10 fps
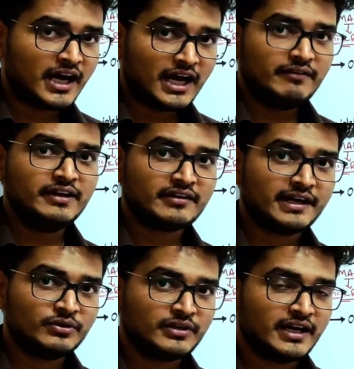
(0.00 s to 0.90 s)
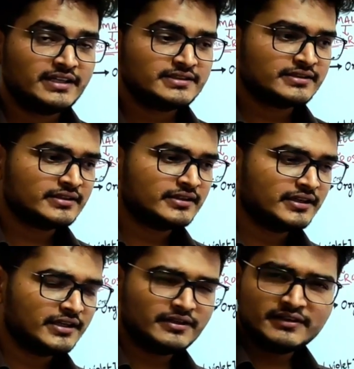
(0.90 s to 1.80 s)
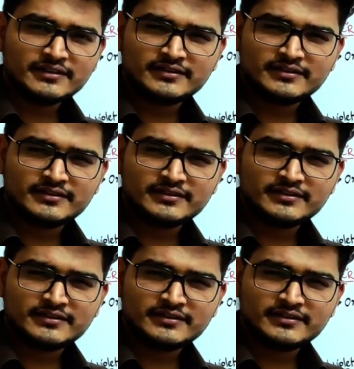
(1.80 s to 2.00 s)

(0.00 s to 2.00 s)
I will try to catch even a